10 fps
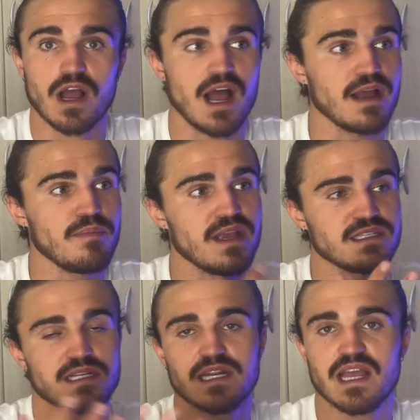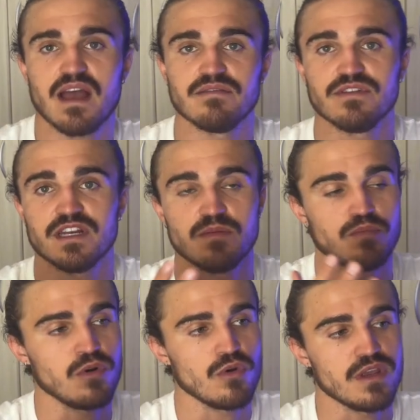I basically have an
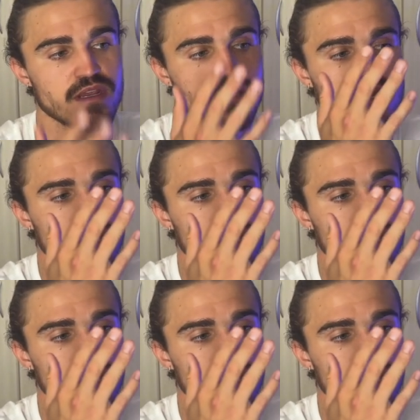employee